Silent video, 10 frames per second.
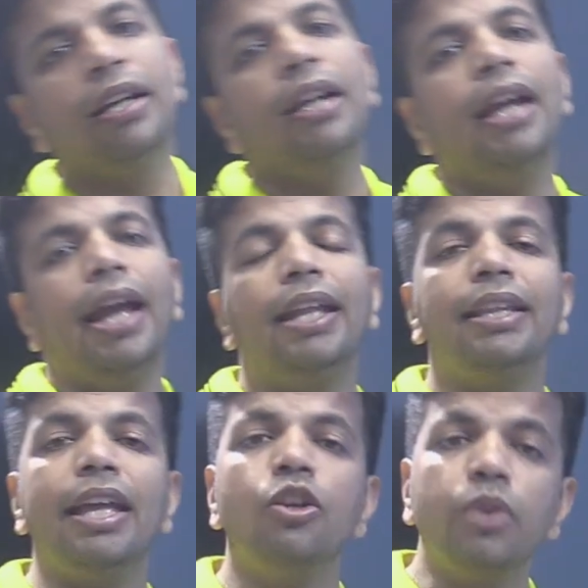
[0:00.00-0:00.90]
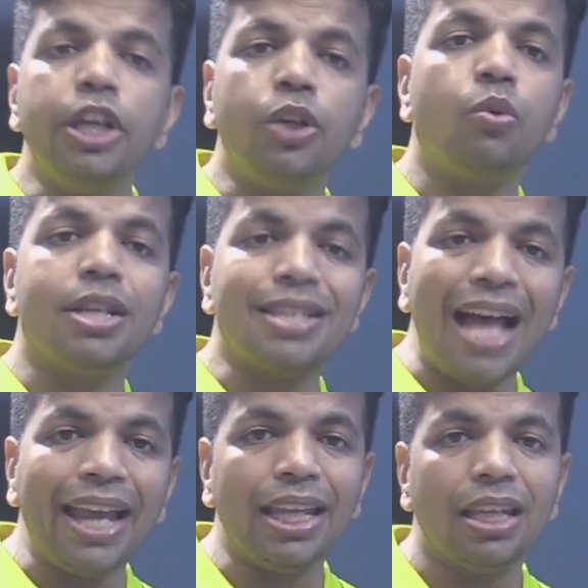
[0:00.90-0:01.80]
and then you need to
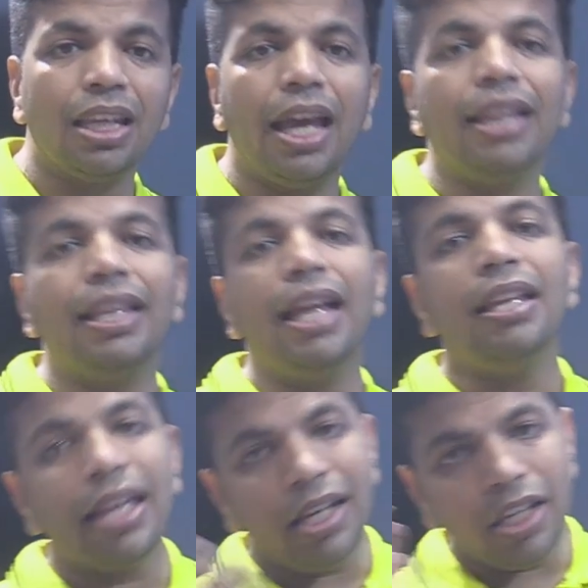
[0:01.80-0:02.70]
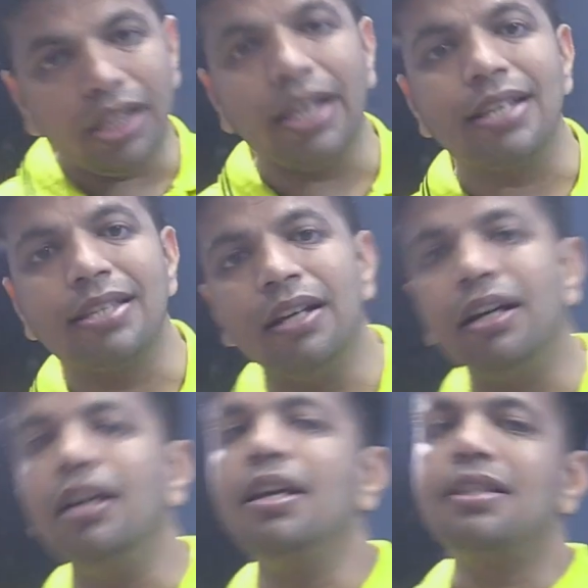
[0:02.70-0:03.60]
design, and then there is a
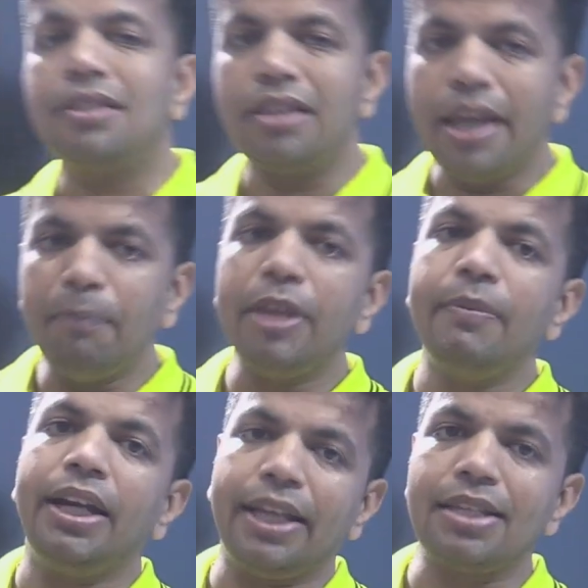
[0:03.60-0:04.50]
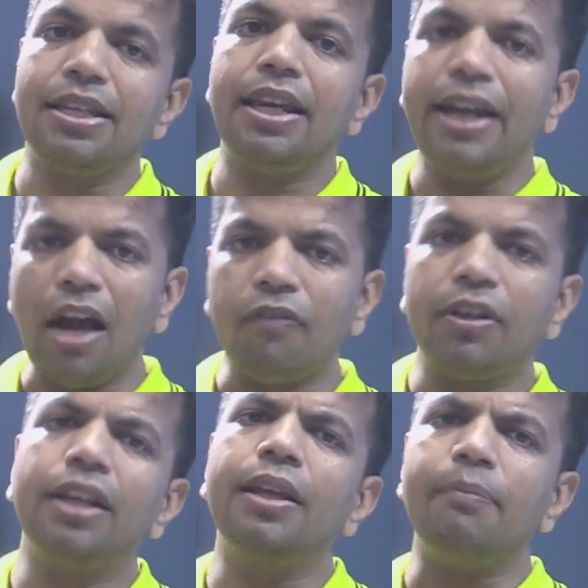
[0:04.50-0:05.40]
implementation, and after
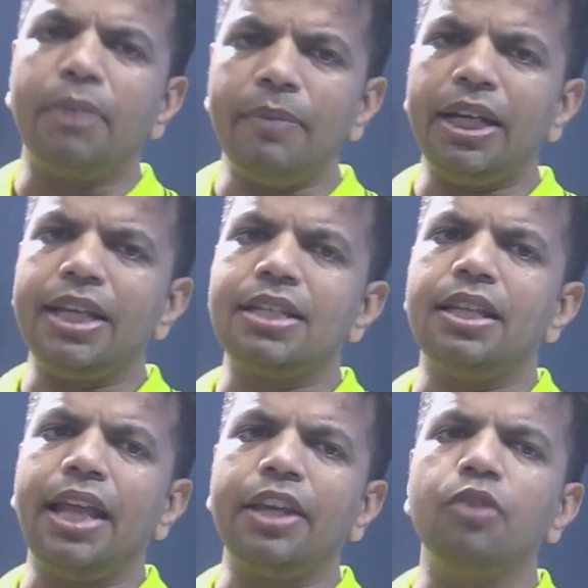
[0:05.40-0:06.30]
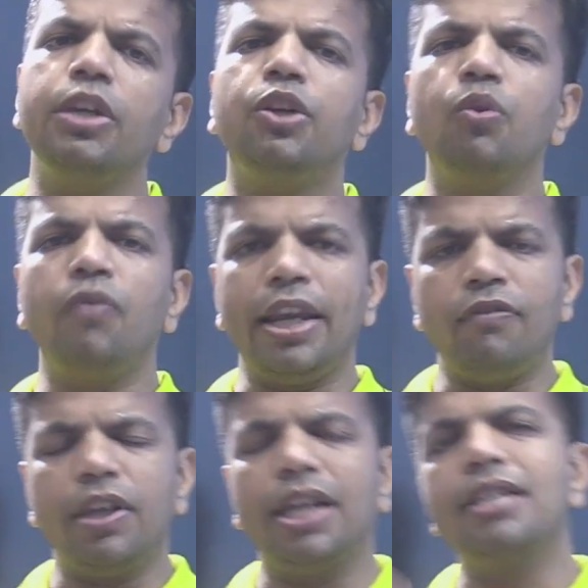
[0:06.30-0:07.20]
the implementation then you need to
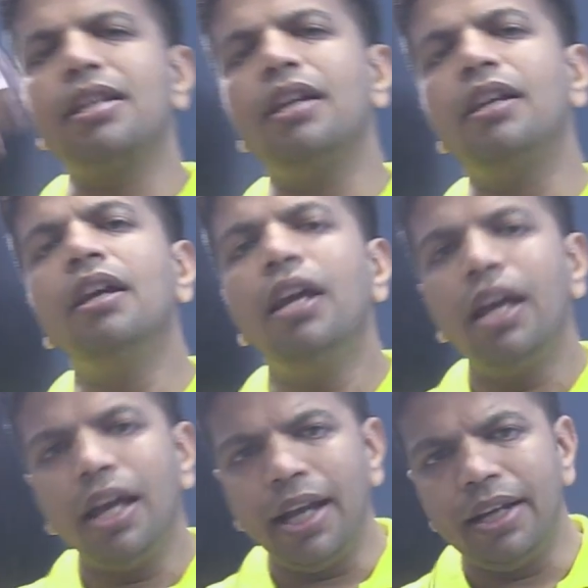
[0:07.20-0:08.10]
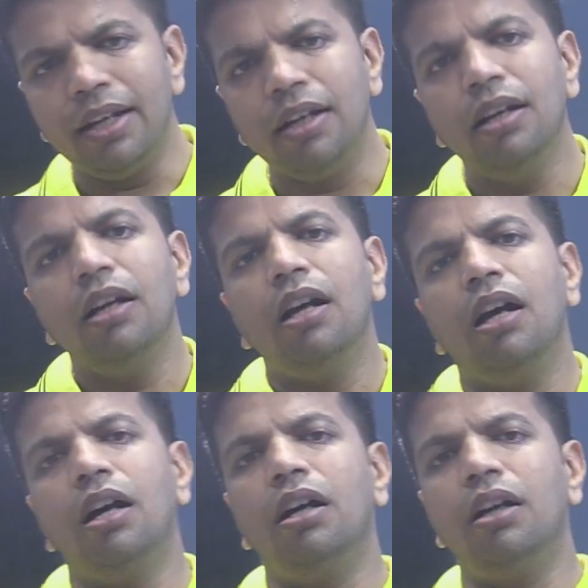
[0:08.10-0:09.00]
verification and
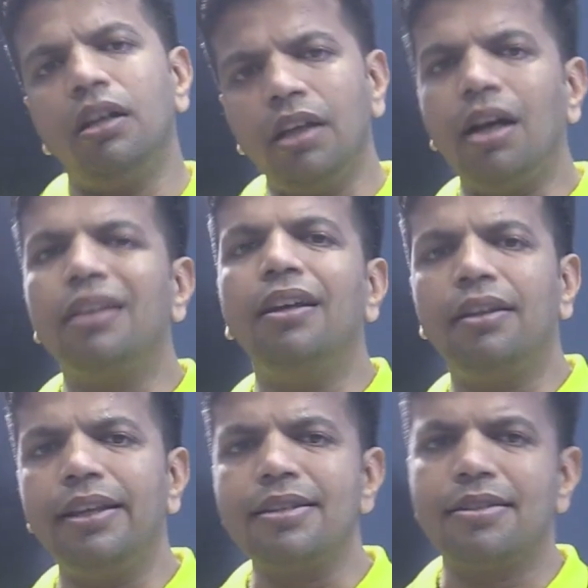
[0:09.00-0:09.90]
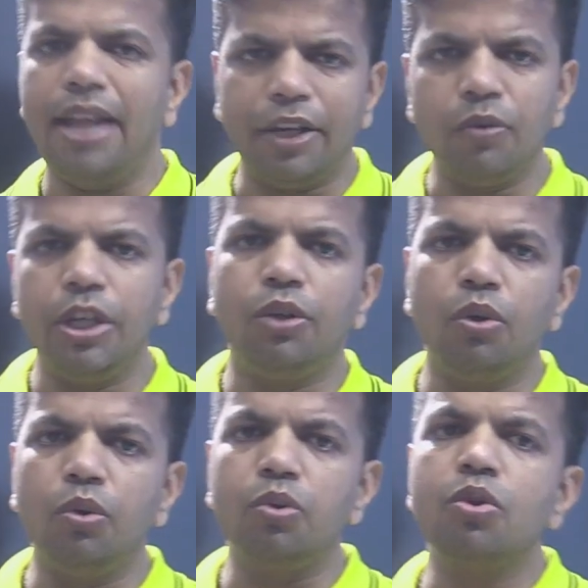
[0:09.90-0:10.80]
the other things that you need to
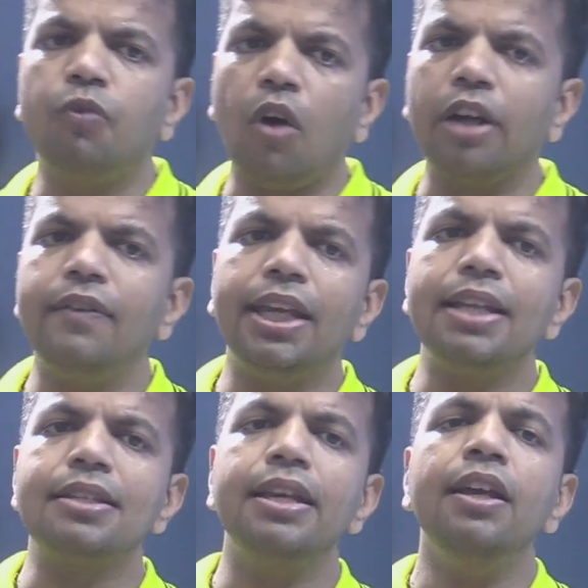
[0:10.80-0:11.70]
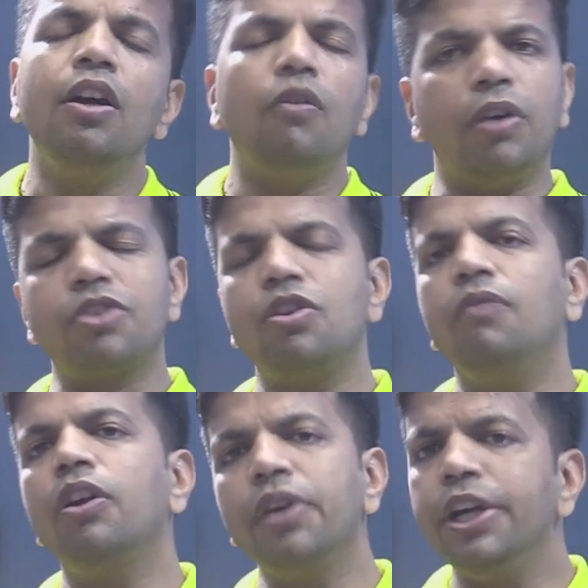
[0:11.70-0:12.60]
do. So what we can say, first of
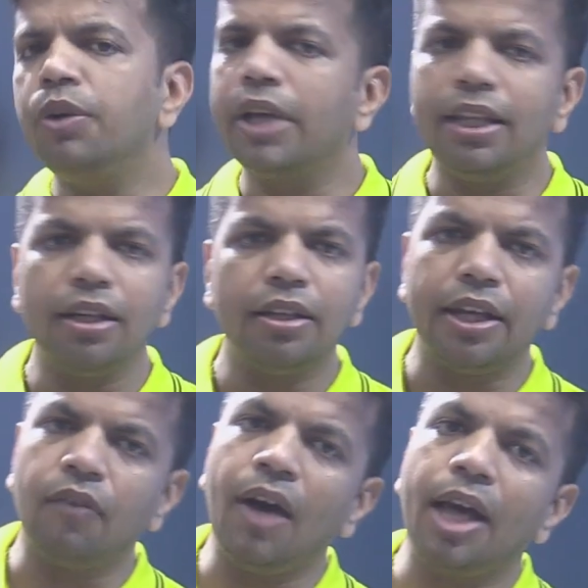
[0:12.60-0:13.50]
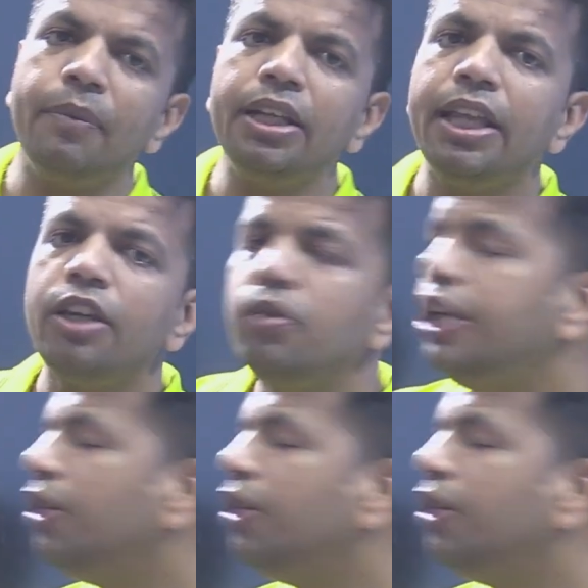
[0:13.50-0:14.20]
all you need to gather the requirement, then you need to